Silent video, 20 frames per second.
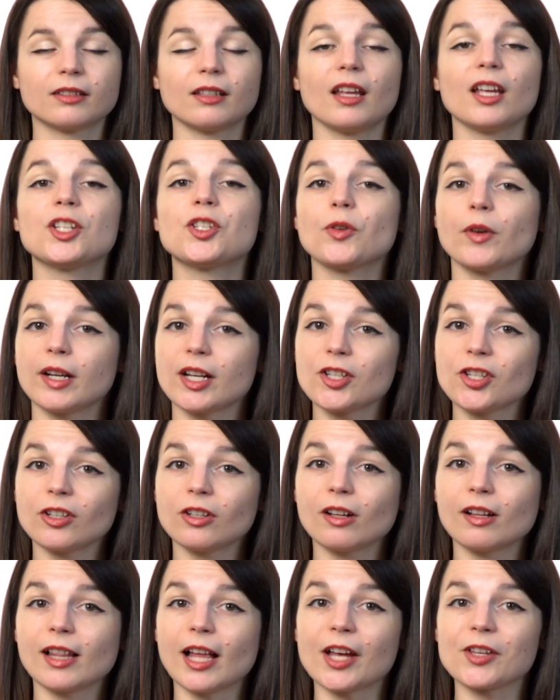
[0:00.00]
In
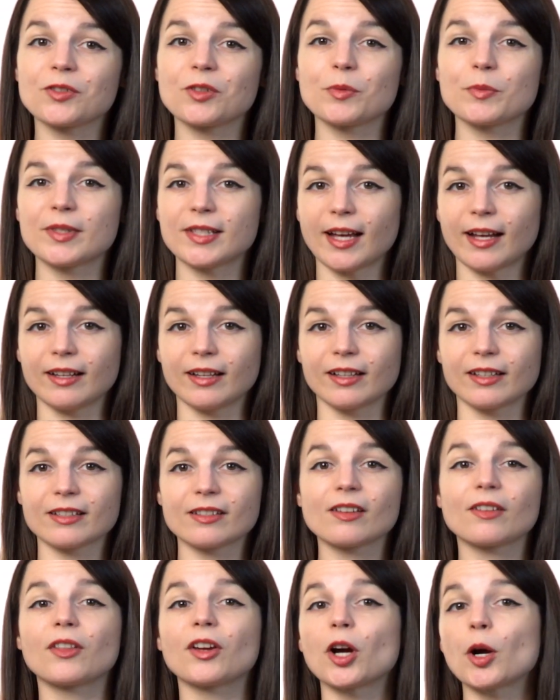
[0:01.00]
traditional classroom settings,
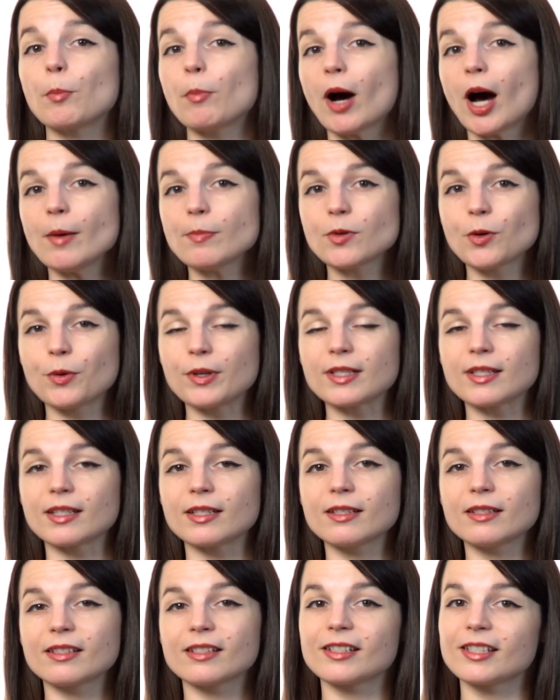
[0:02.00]
there are pop
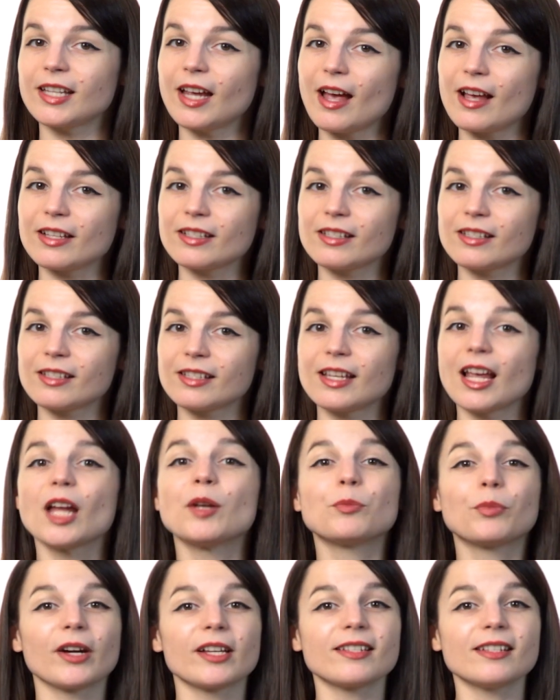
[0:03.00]
quizzes, tests,
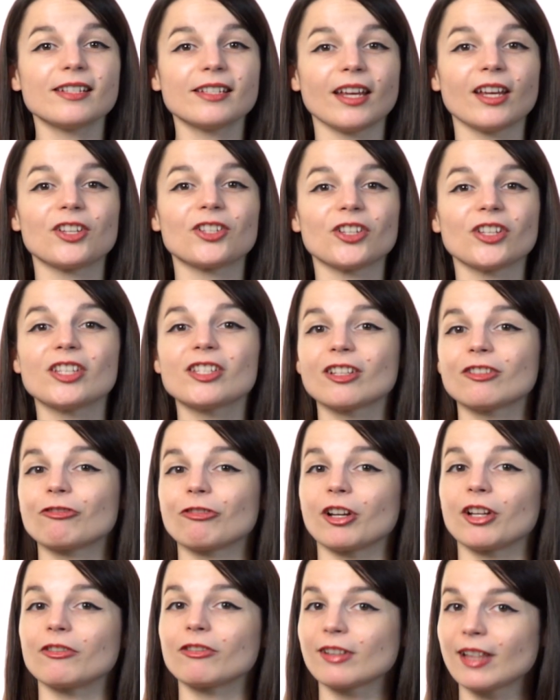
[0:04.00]
and presentations in
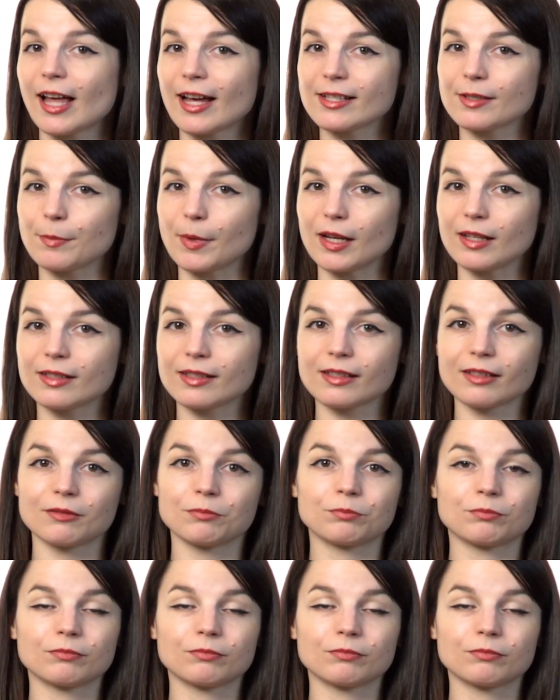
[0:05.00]
front of classmates.